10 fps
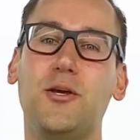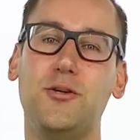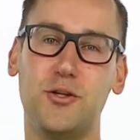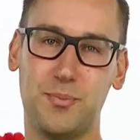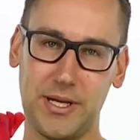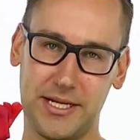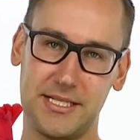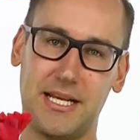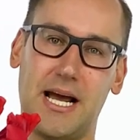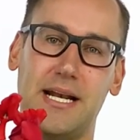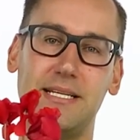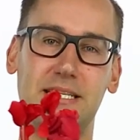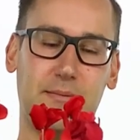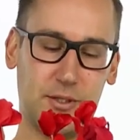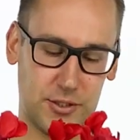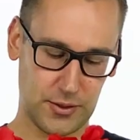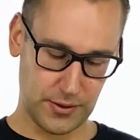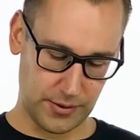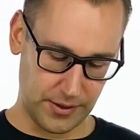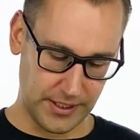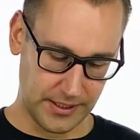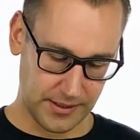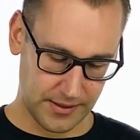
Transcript: Use your plant as a guide to see how much soil you need.